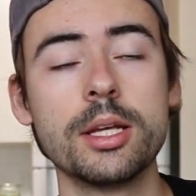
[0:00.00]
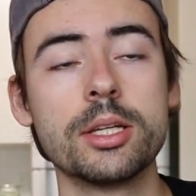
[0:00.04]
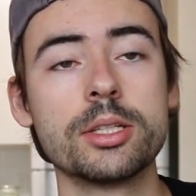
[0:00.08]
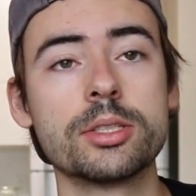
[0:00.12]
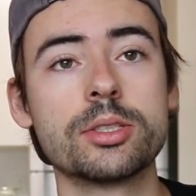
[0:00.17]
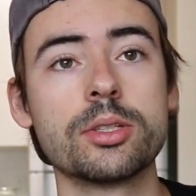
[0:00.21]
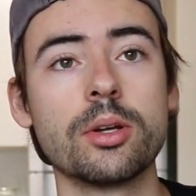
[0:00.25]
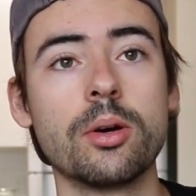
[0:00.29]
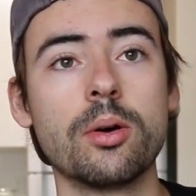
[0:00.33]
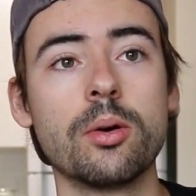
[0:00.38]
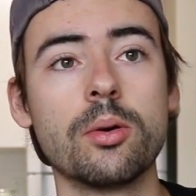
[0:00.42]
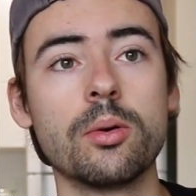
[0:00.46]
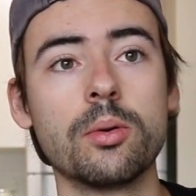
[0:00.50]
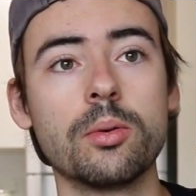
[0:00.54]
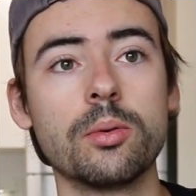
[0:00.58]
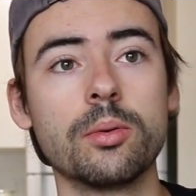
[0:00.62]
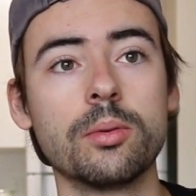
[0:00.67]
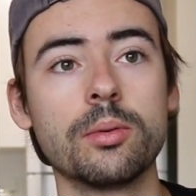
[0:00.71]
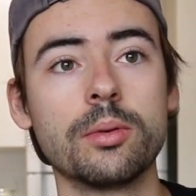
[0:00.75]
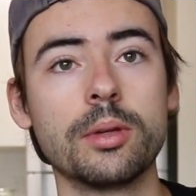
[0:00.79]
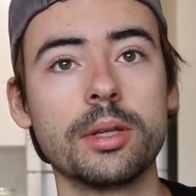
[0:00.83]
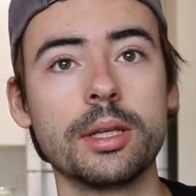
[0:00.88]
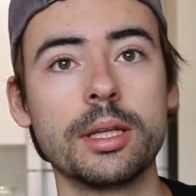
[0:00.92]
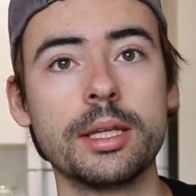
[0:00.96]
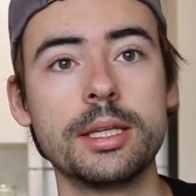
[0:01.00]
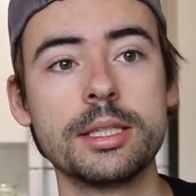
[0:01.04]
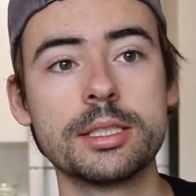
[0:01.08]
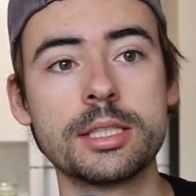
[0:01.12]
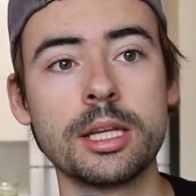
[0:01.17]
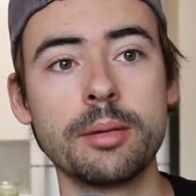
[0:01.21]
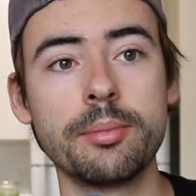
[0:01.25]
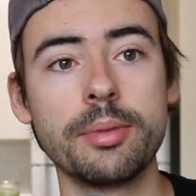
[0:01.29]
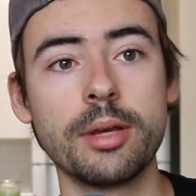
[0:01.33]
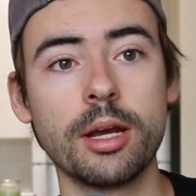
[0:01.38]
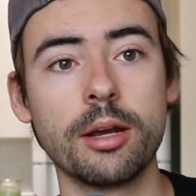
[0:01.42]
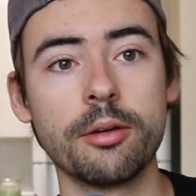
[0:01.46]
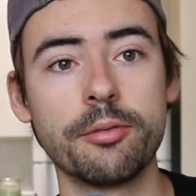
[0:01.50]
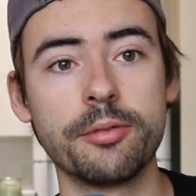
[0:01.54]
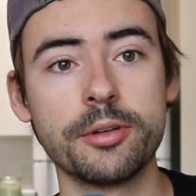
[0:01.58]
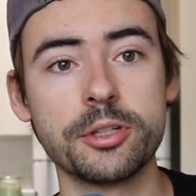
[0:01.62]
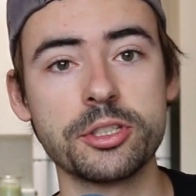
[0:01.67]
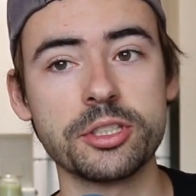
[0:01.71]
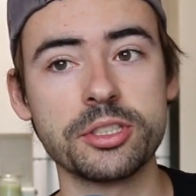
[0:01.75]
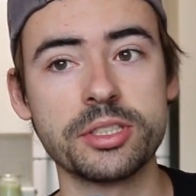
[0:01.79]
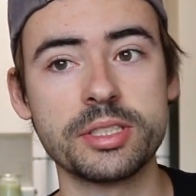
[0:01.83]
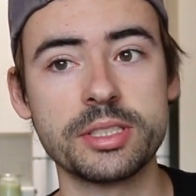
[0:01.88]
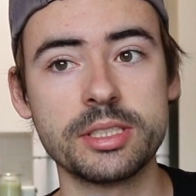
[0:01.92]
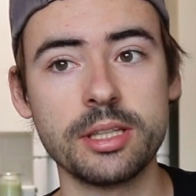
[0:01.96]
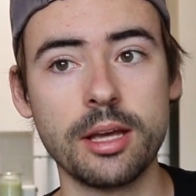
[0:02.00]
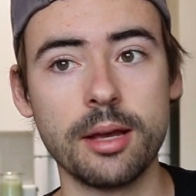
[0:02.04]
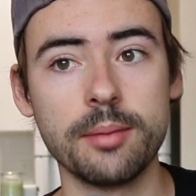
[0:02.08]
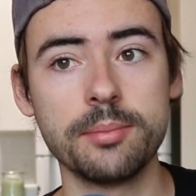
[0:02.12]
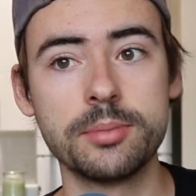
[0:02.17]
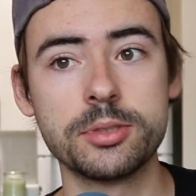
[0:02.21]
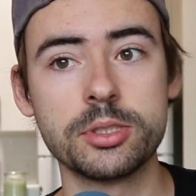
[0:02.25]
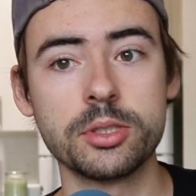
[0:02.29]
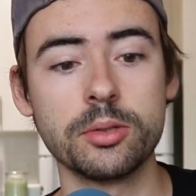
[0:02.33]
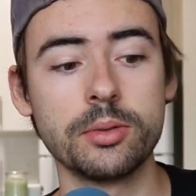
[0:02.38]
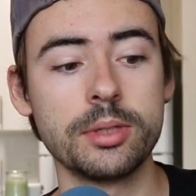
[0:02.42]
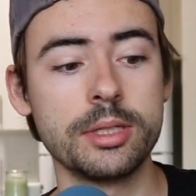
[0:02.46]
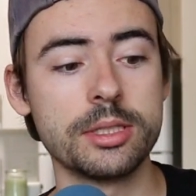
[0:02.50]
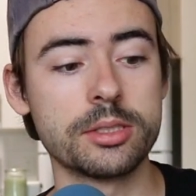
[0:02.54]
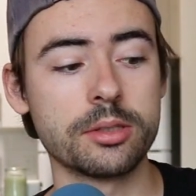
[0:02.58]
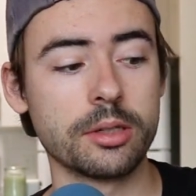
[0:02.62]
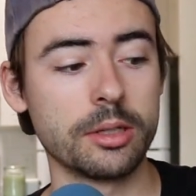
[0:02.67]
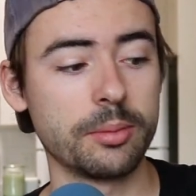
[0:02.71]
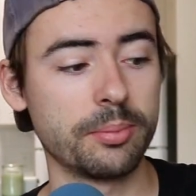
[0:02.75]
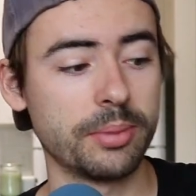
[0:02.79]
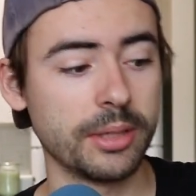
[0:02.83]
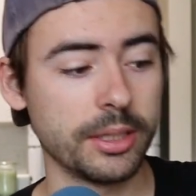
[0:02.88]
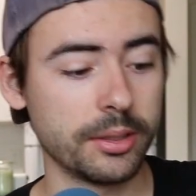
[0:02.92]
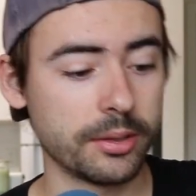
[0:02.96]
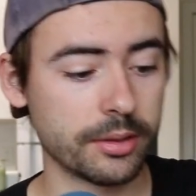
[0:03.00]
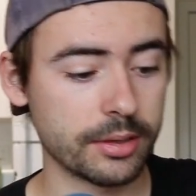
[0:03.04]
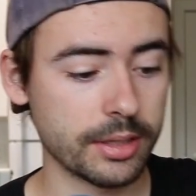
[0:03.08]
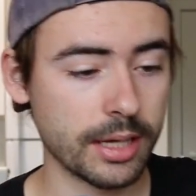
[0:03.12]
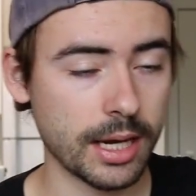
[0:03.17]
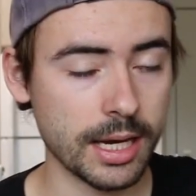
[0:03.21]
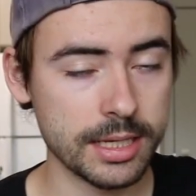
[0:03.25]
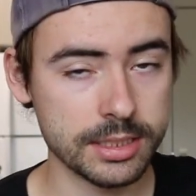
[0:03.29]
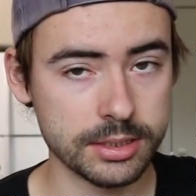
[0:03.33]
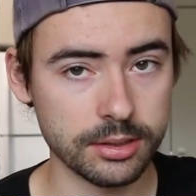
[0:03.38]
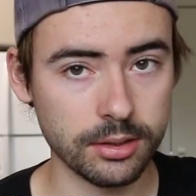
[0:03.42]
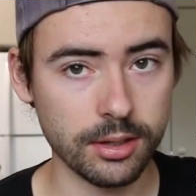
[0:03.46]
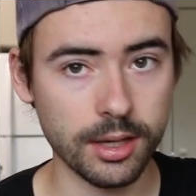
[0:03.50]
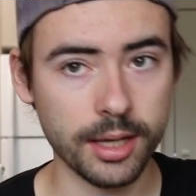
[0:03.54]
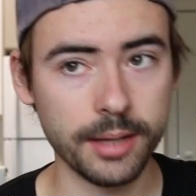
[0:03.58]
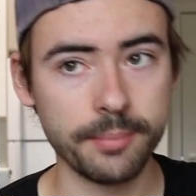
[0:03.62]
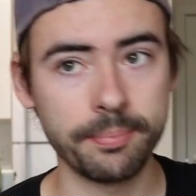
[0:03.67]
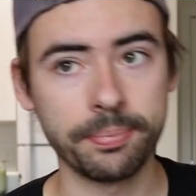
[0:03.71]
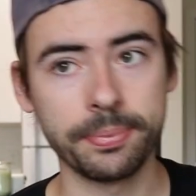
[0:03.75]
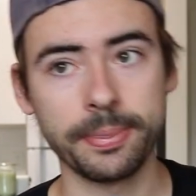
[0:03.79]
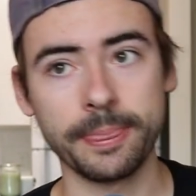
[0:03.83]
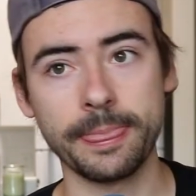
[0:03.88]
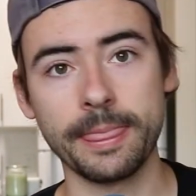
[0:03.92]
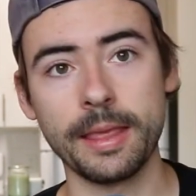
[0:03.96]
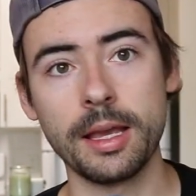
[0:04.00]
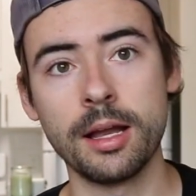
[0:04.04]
So he's going to be our official sub. So he's already played with the guys a lot.